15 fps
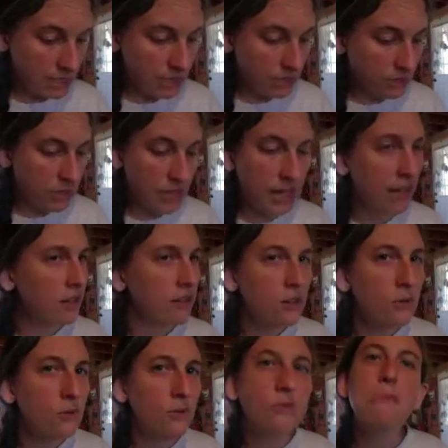learning how to
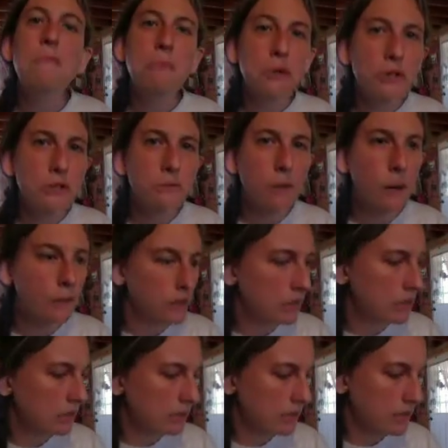use push
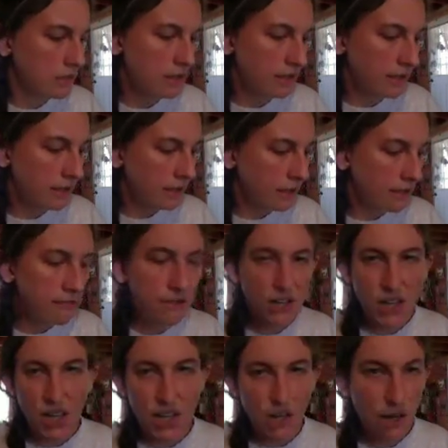mowers if you
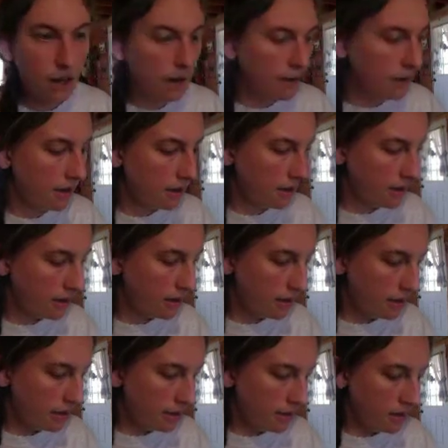can,
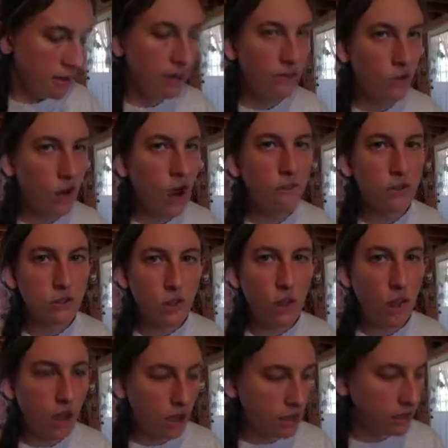if you have a
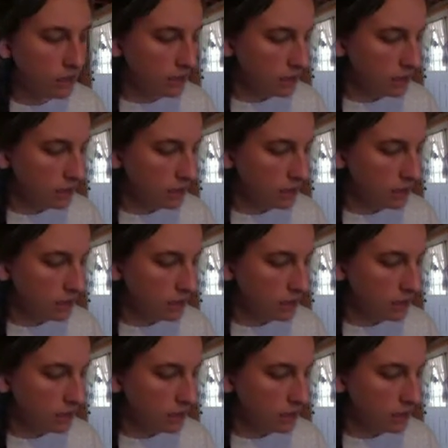lawn.